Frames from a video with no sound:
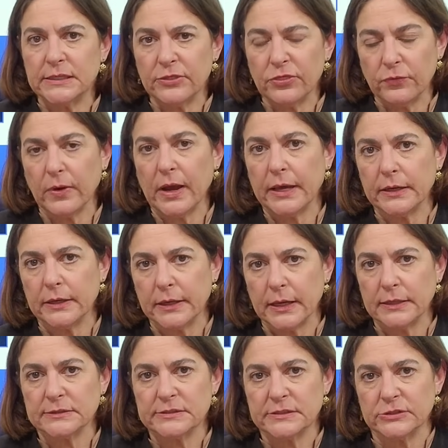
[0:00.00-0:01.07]
threat
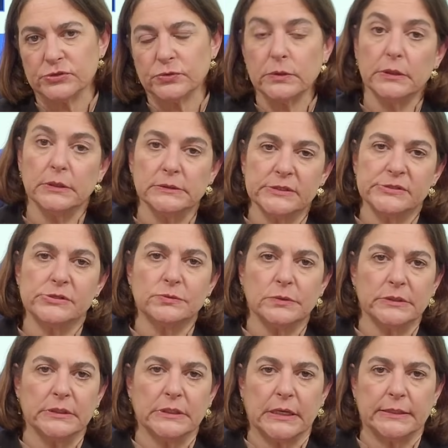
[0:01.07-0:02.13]
against Israel, and this is
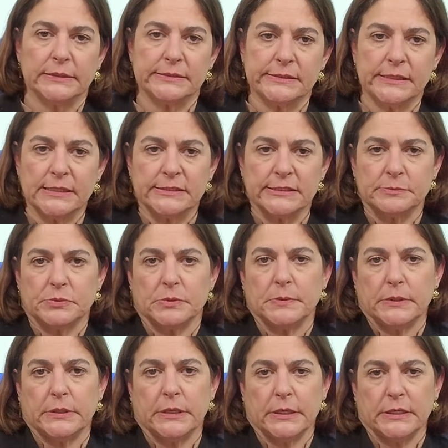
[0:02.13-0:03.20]
what the United States is
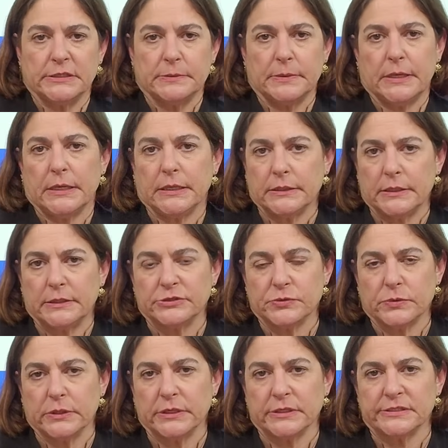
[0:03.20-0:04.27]
promoting and demanding that
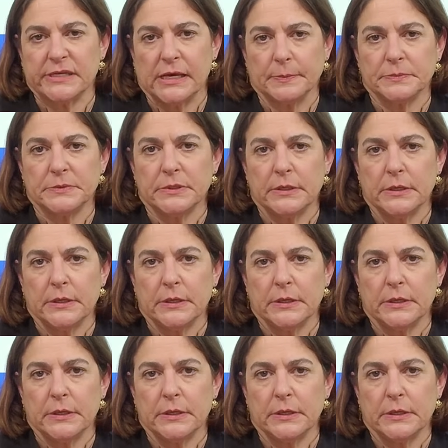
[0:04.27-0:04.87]
Israel accept.